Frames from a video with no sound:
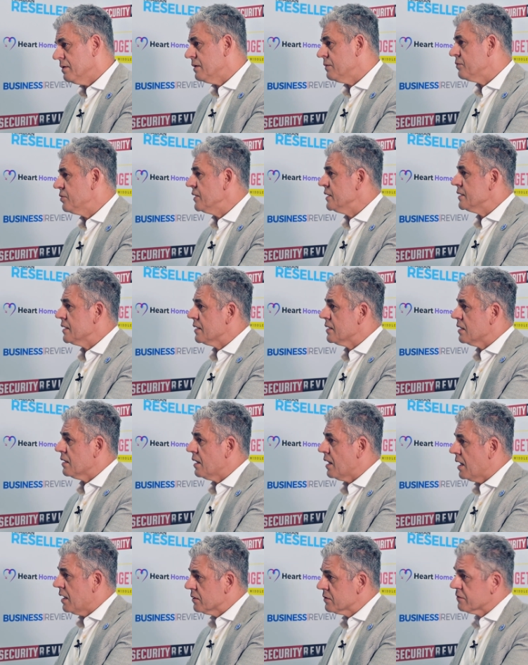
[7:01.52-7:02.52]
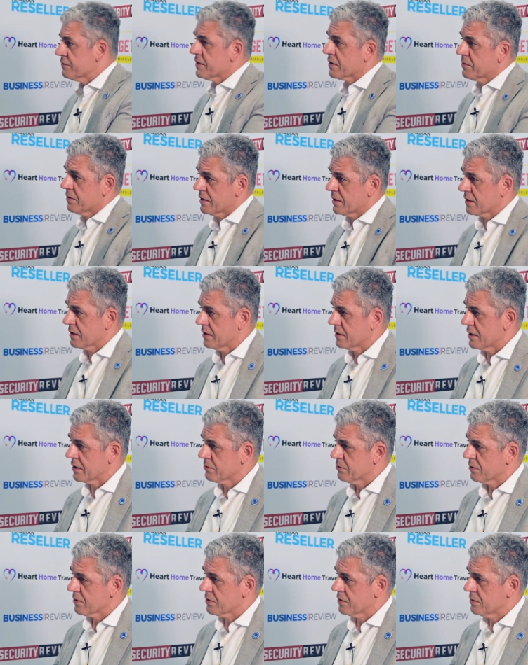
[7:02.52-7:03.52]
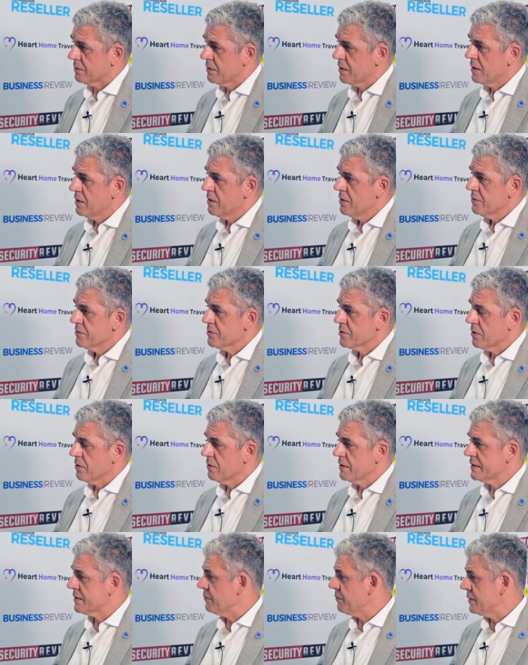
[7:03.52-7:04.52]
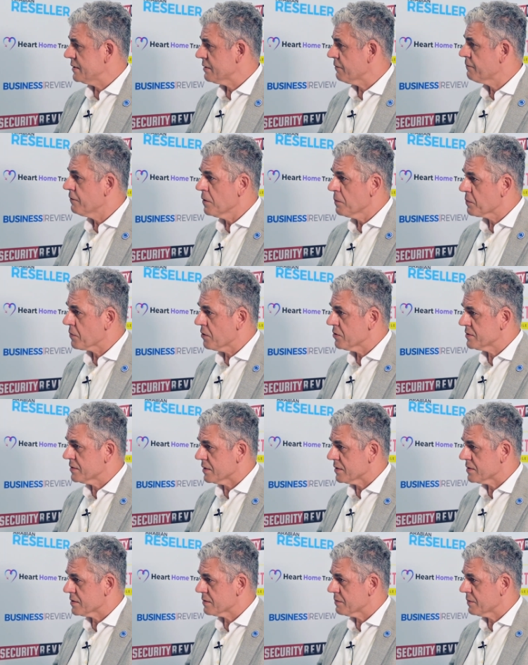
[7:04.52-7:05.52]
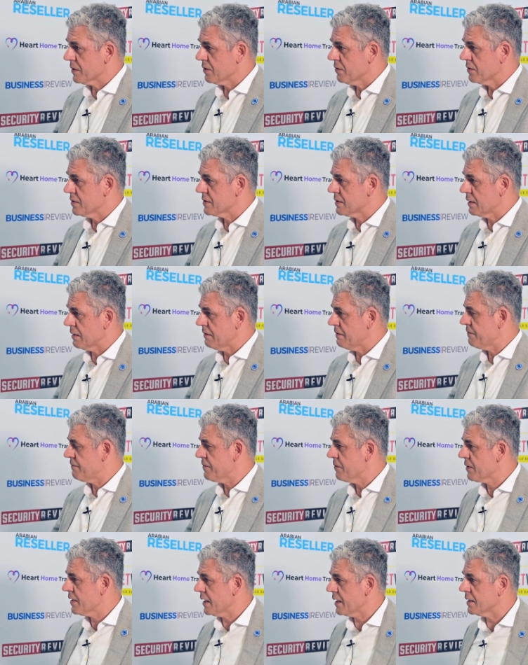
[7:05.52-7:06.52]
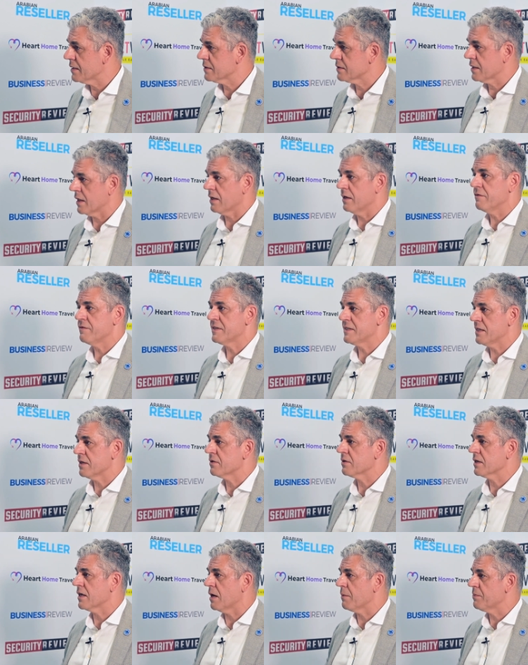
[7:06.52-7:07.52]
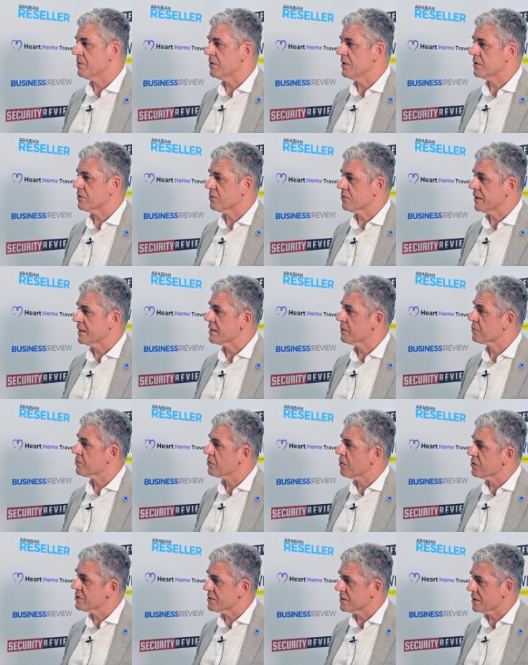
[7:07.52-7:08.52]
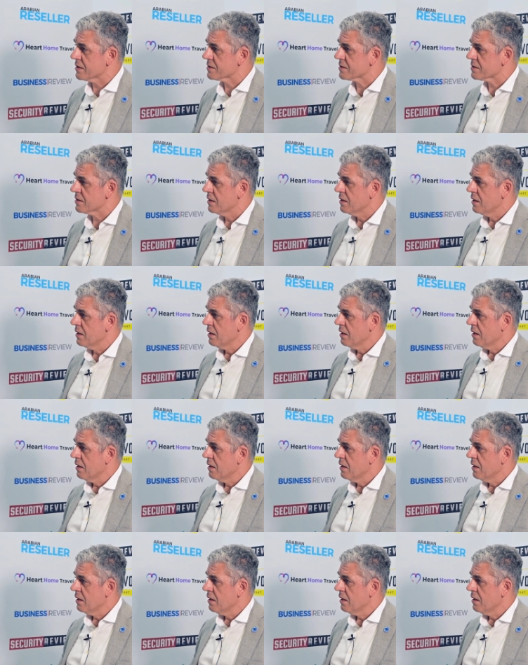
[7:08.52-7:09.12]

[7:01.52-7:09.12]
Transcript: and bring data out of the critical network. So it's a, it's a full process because if you can't kind of, it's air gap, you need to create a process,